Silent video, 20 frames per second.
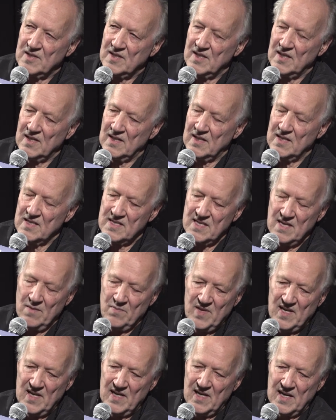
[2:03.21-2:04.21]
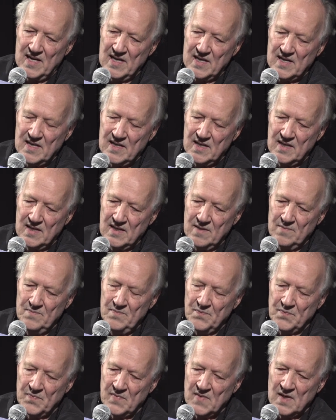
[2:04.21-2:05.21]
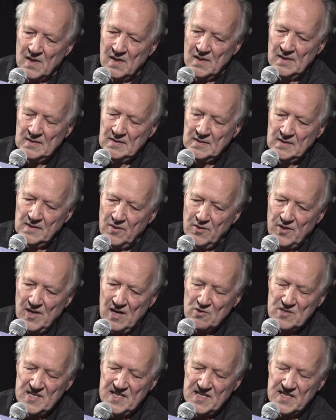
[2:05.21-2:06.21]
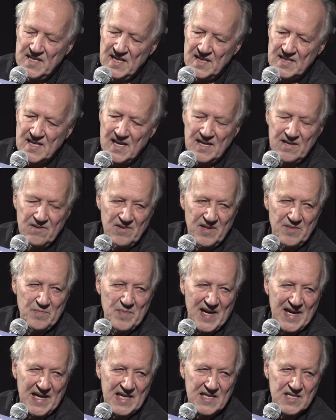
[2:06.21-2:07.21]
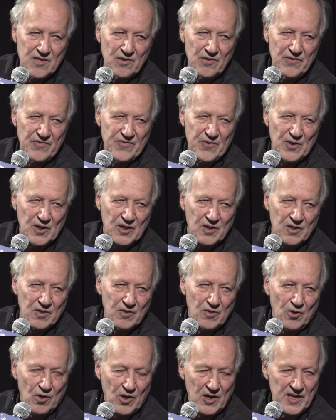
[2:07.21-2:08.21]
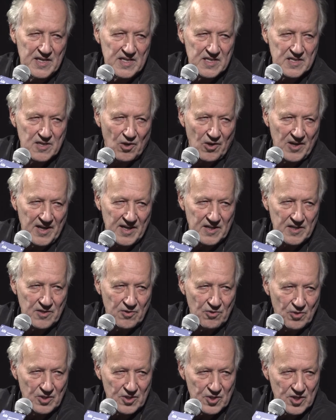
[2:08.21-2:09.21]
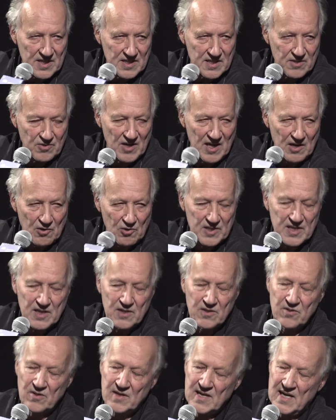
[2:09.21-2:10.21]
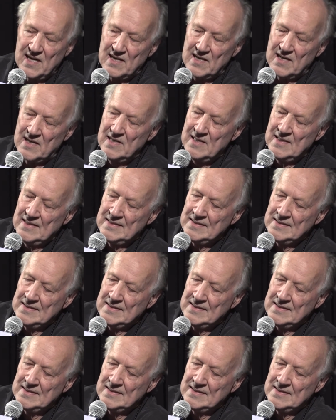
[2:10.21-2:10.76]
something like 1,600 miles on foot, all in solitude, just to hold it together.